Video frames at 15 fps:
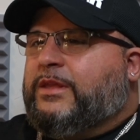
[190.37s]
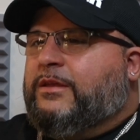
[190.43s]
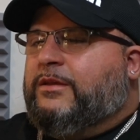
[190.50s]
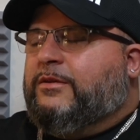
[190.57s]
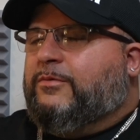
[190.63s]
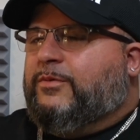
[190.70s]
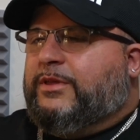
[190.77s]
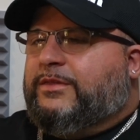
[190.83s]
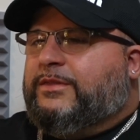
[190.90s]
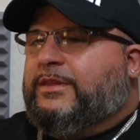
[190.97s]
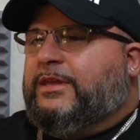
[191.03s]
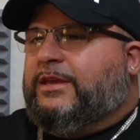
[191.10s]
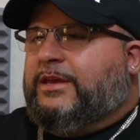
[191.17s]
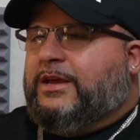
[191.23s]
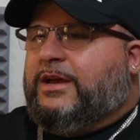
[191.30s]
with
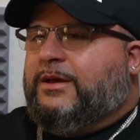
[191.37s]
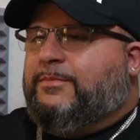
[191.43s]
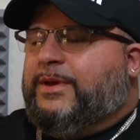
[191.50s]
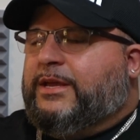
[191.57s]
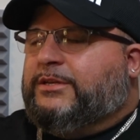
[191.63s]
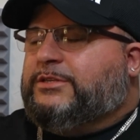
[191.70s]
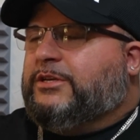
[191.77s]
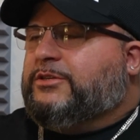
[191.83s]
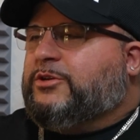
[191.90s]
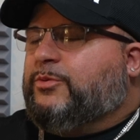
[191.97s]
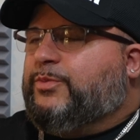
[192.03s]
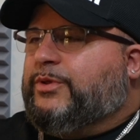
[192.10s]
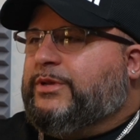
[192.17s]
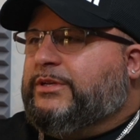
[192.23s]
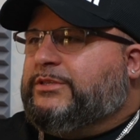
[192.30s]
the Manchester
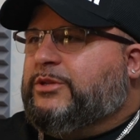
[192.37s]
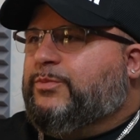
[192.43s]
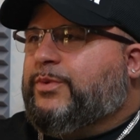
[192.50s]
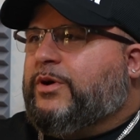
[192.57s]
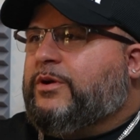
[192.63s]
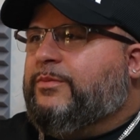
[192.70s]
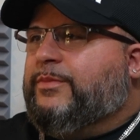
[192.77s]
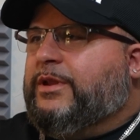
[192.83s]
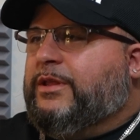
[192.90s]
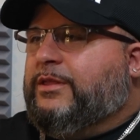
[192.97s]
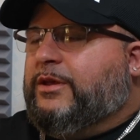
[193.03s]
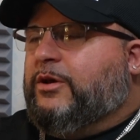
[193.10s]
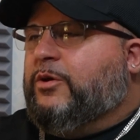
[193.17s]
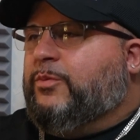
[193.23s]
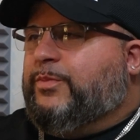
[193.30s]
Police Department and the
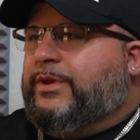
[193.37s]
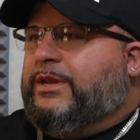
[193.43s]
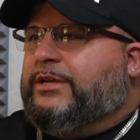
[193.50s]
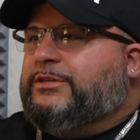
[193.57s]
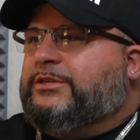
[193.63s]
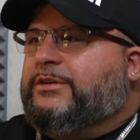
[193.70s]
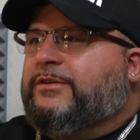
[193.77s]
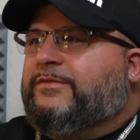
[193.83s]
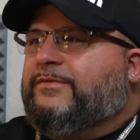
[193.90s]
Hope Initiative.